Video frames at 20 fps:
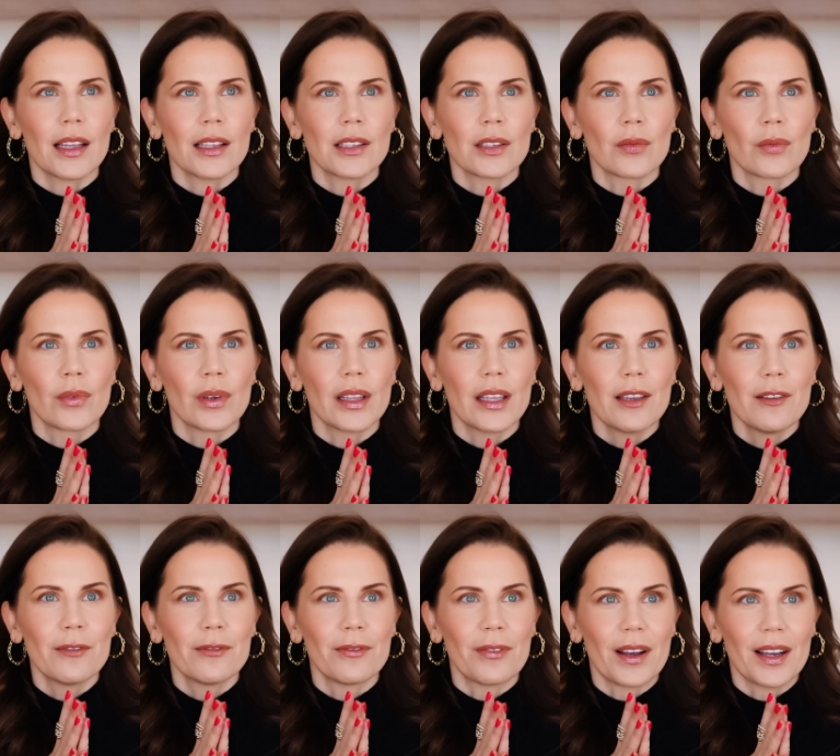It's
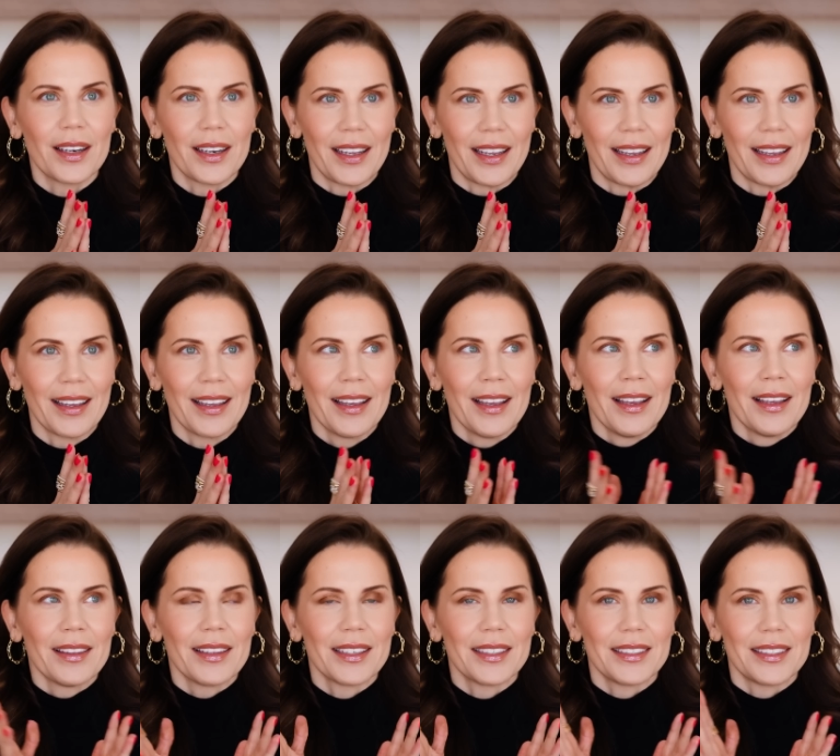really funny
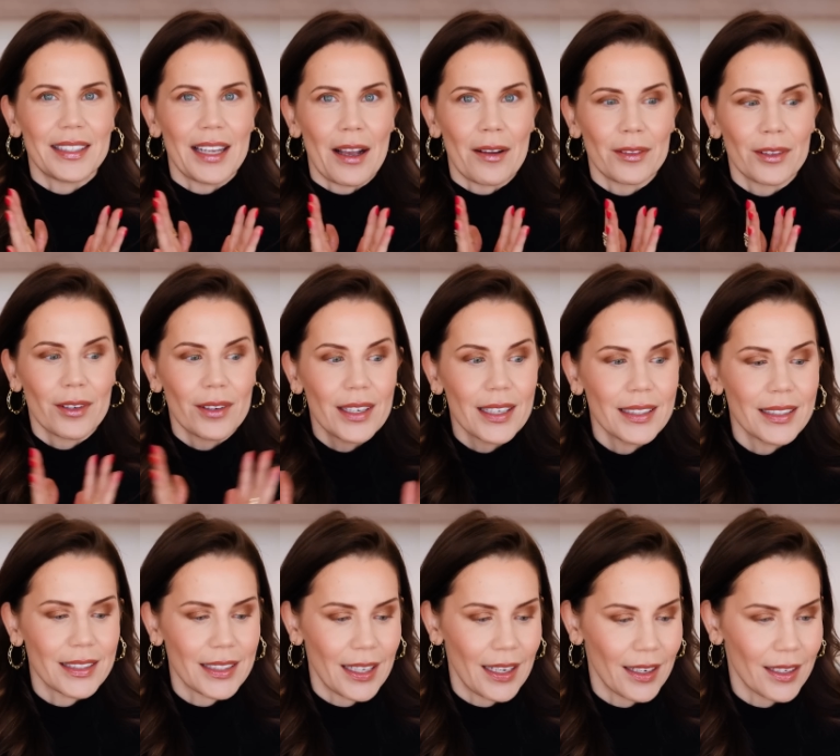that
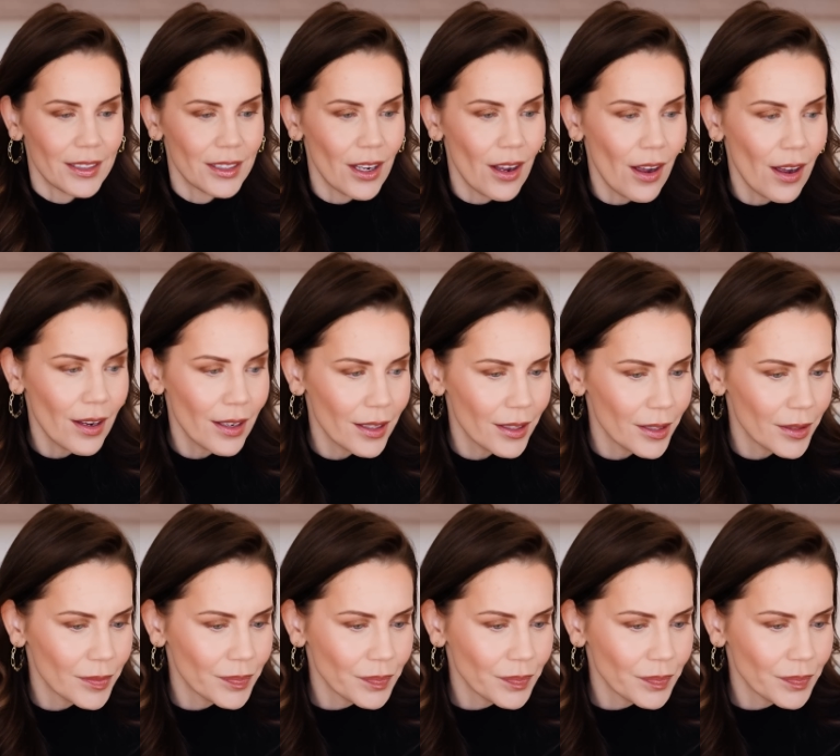downloading TikTok